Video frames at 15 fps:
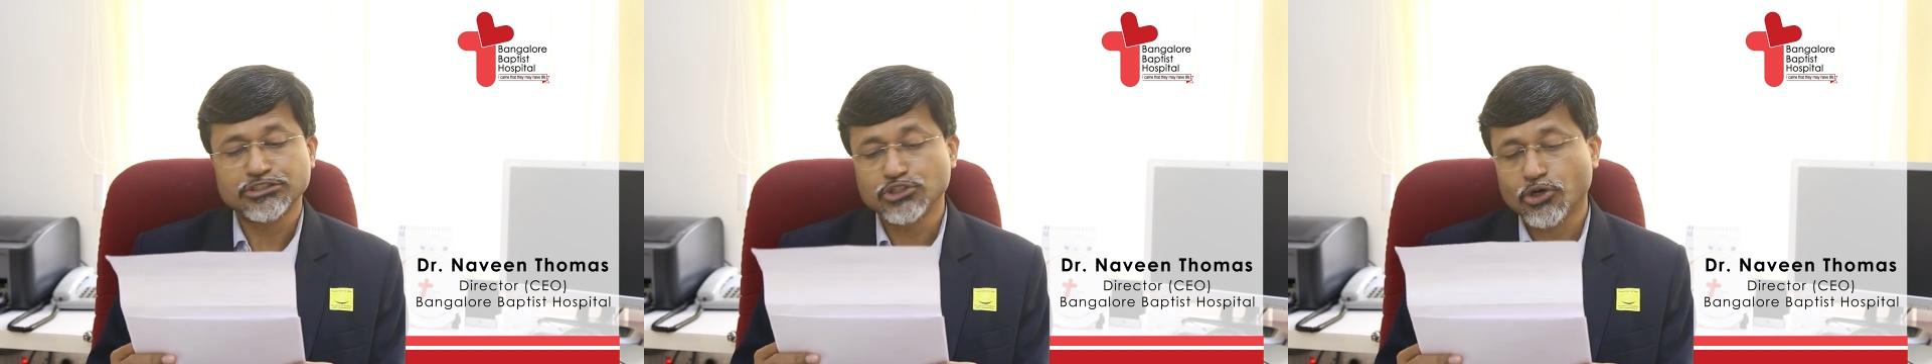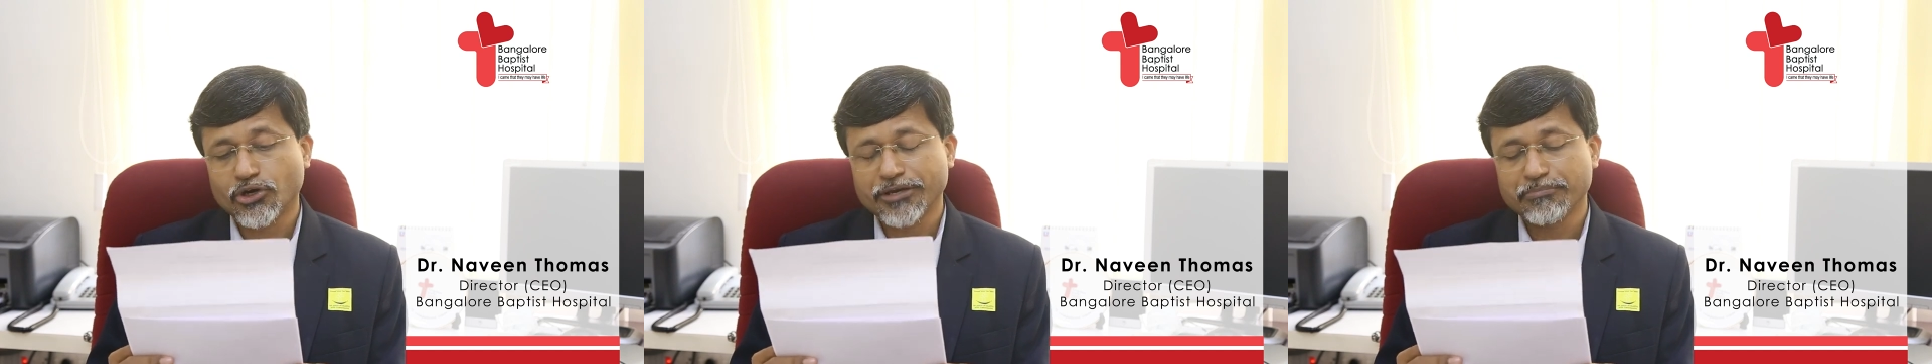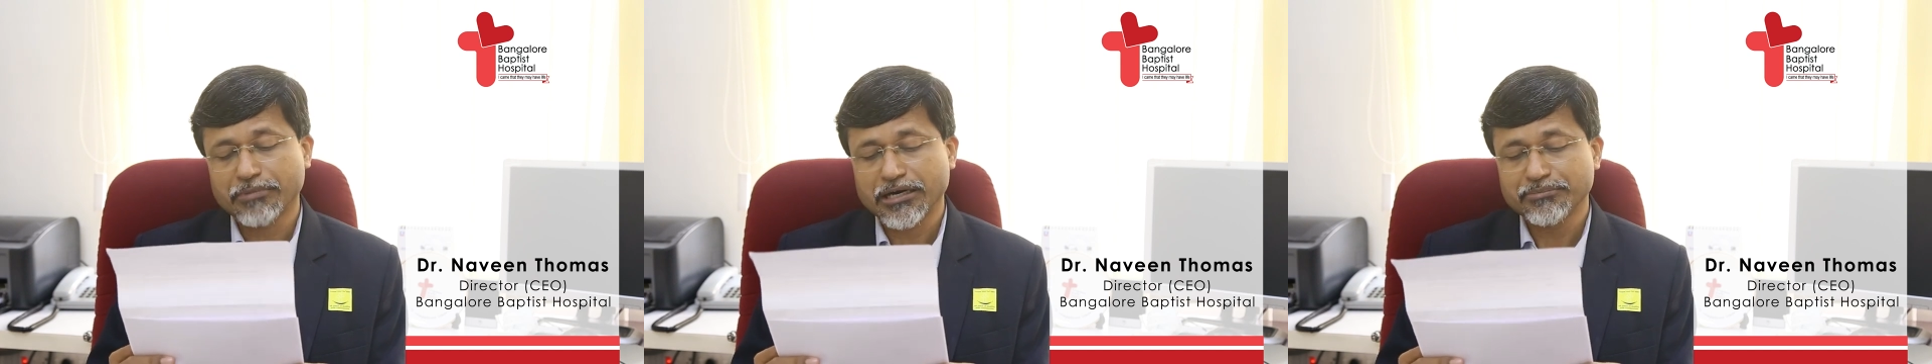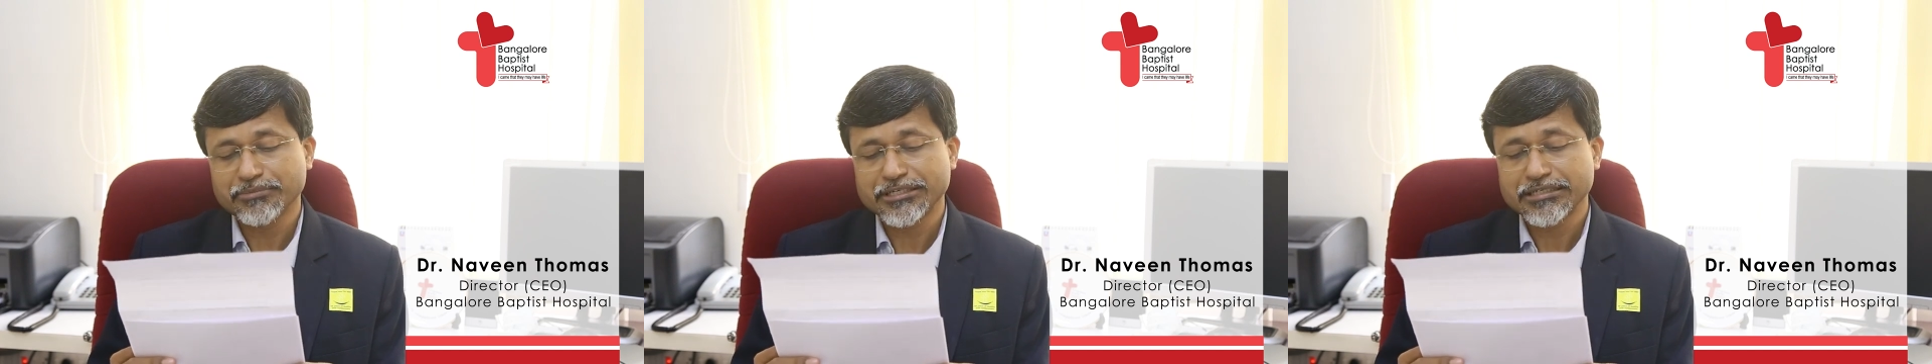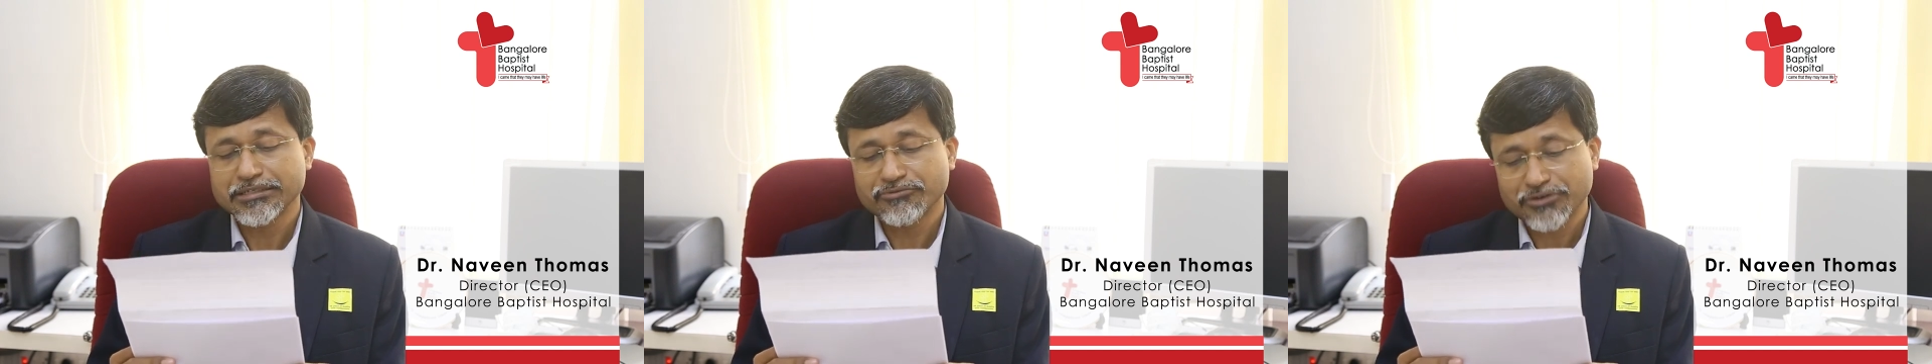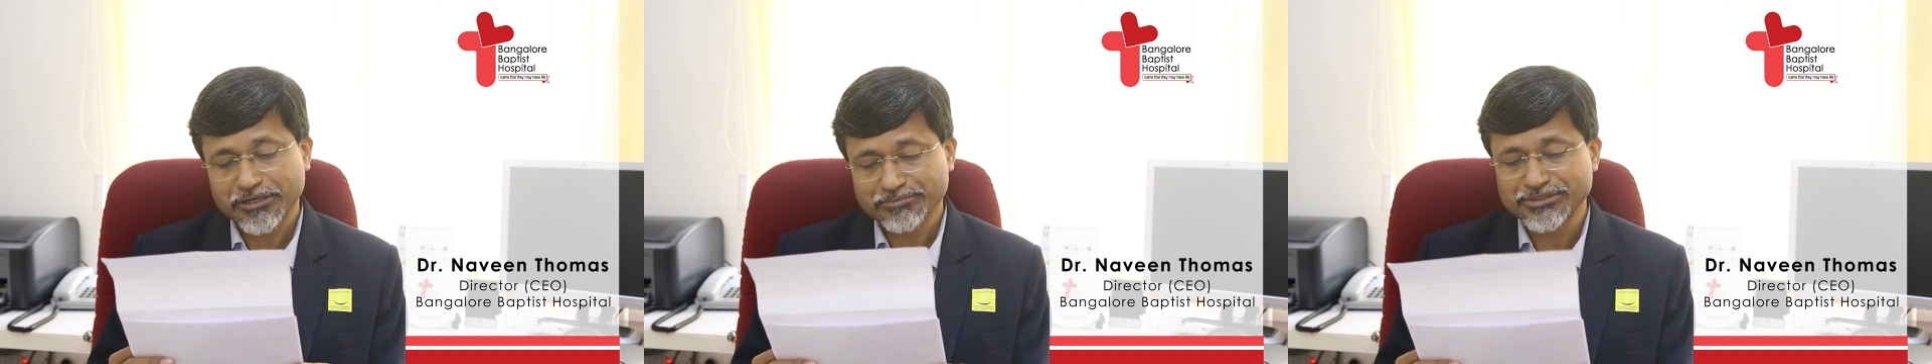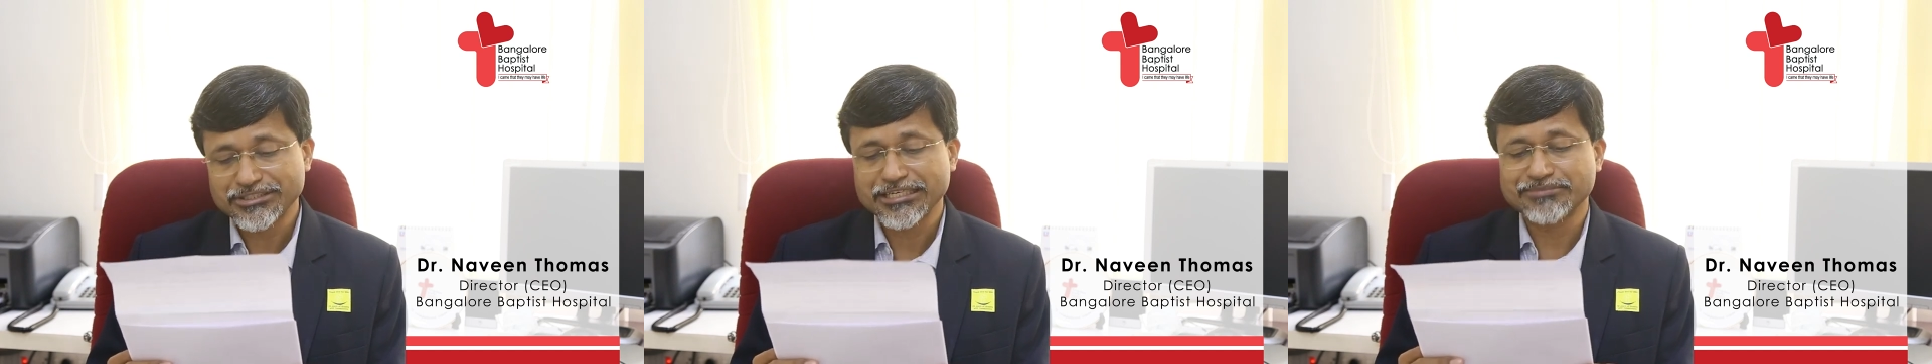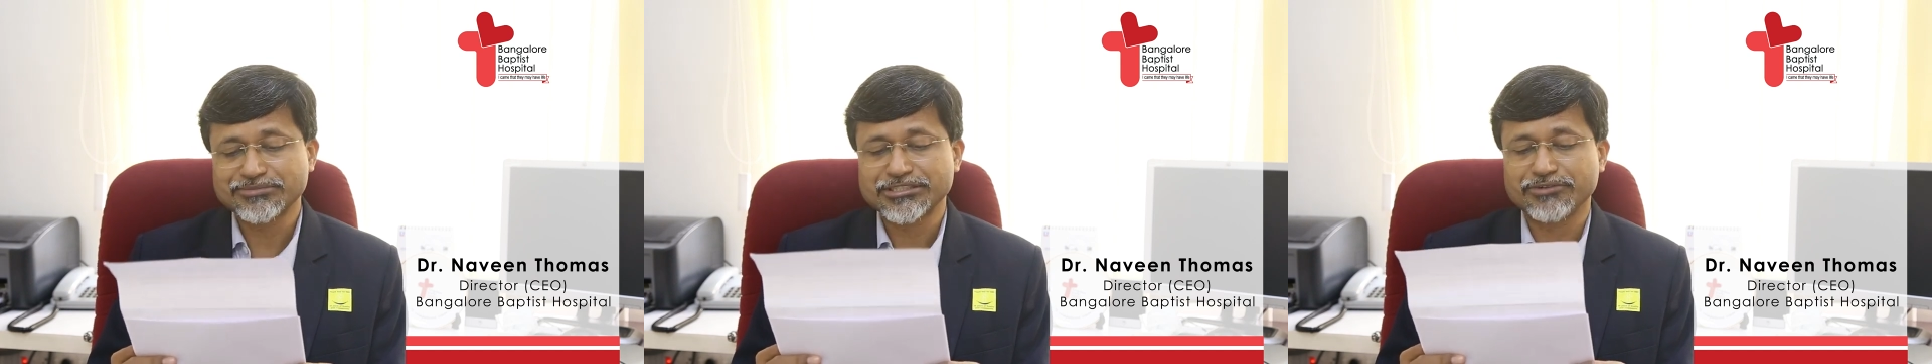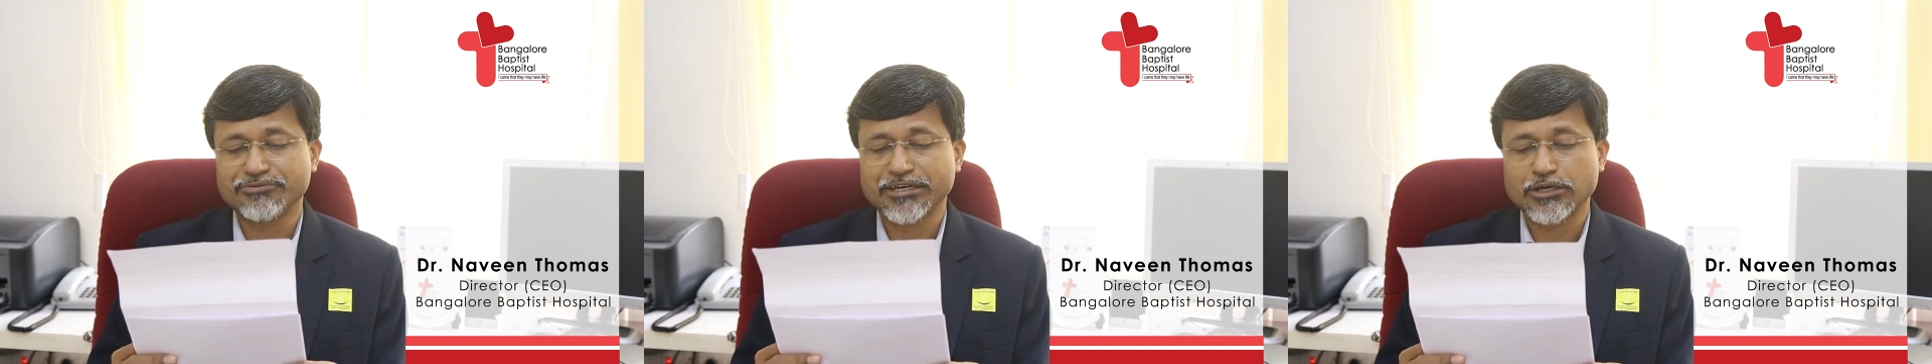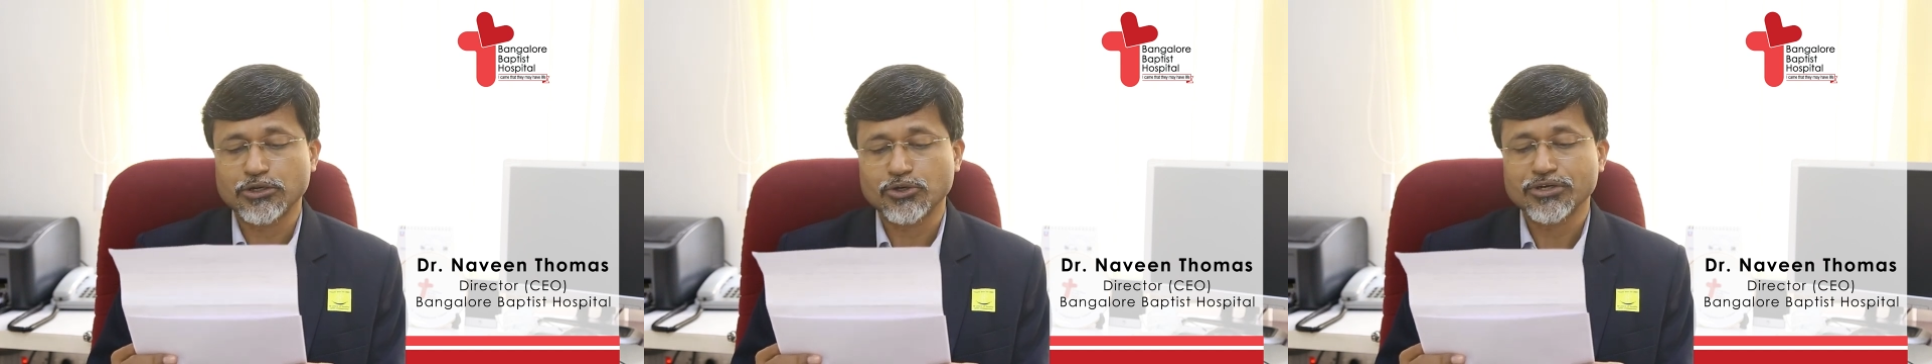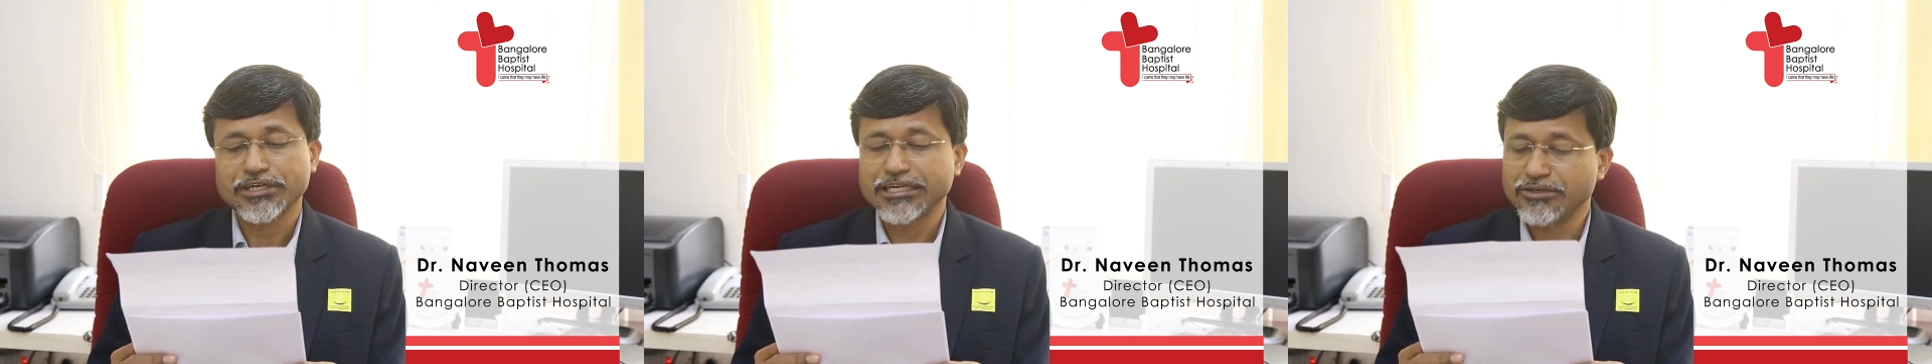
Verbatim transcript: Joy Mammen from CMC Vellore,